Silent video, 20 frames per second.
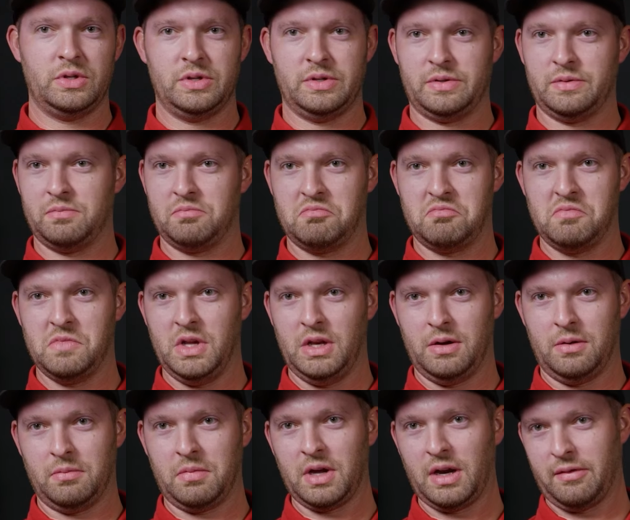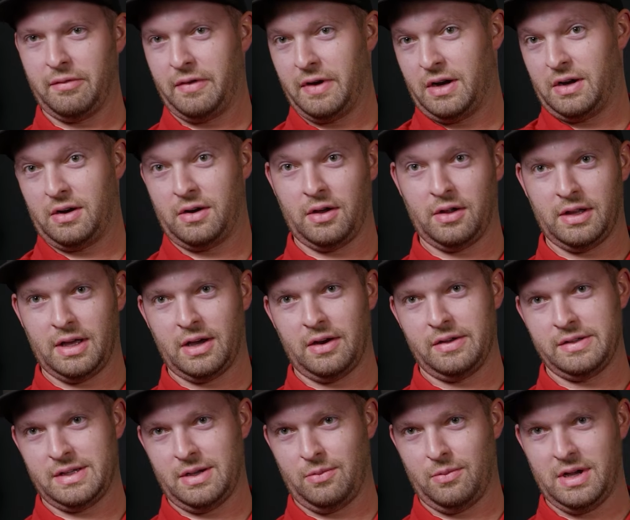Just, you know, kind of figured it all out
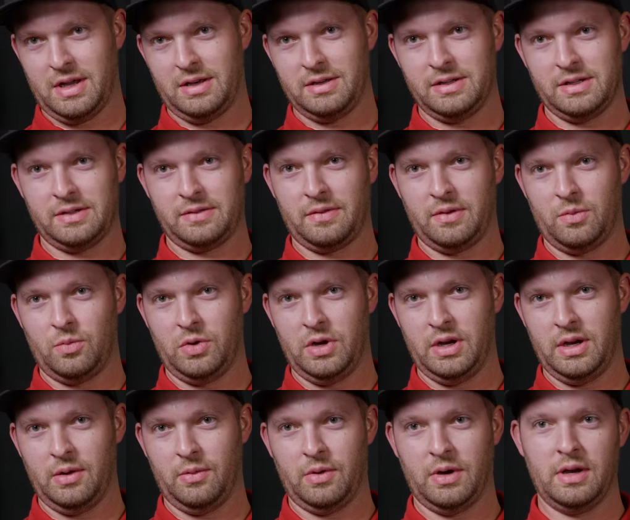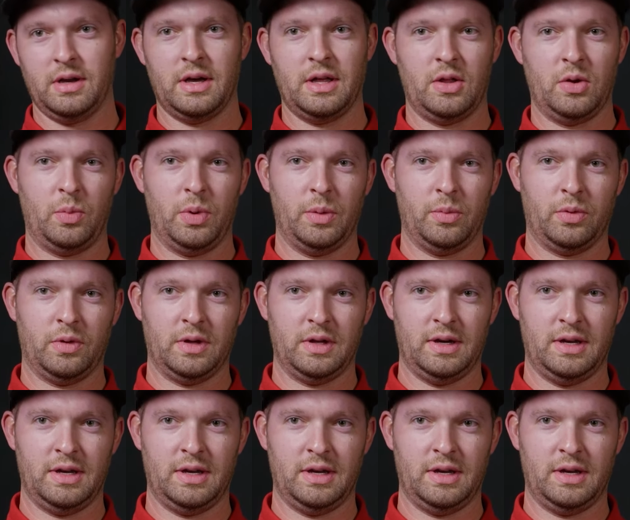as I went, just from reading what other people